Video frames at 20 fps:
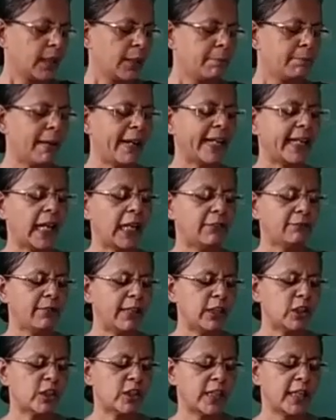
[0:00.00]
By
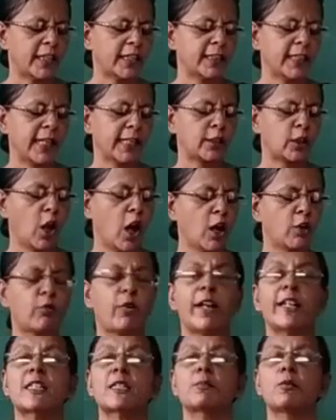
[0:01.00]
convention, the
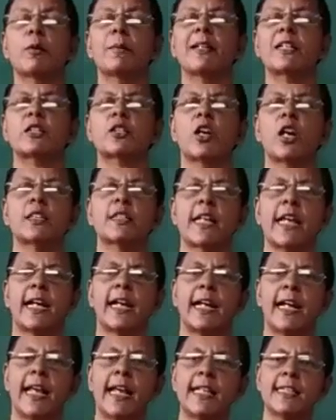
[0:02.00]
clockwise moments are
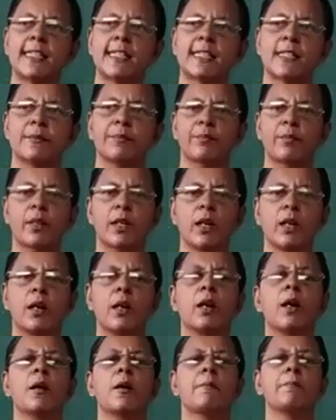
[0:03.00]
taken as
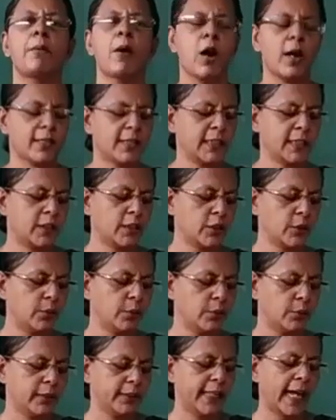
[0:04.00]

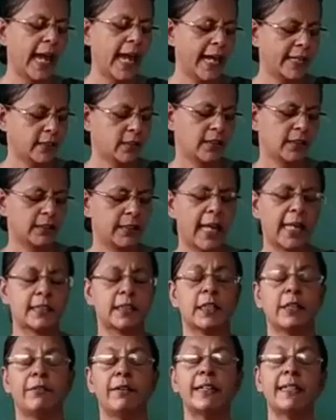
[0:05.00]
positive. That
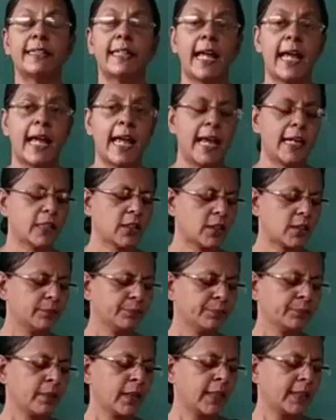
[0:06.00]
given dash.
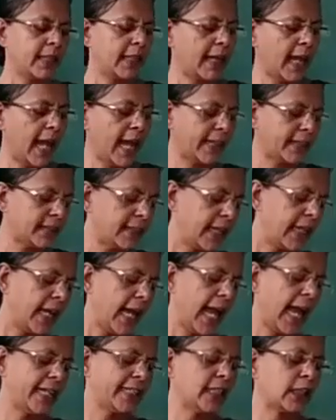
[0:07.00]
Then and the
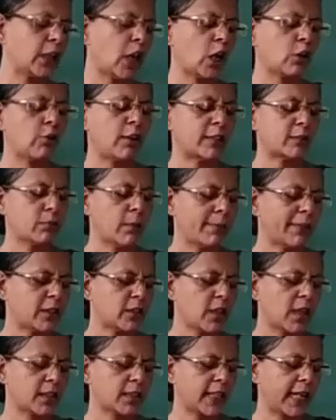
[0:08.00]
anti-clockwise
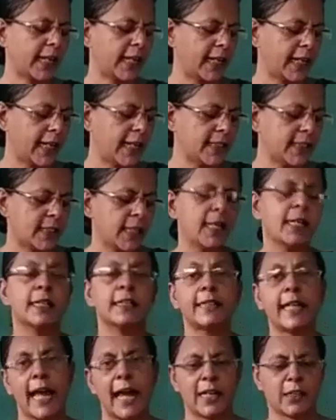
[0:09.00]
moments are taken as
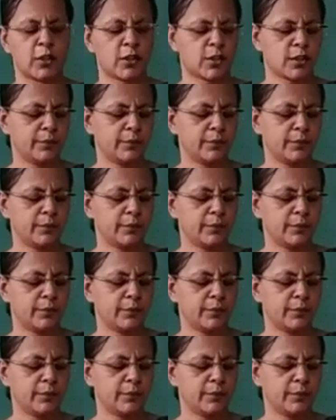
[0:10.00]
dash.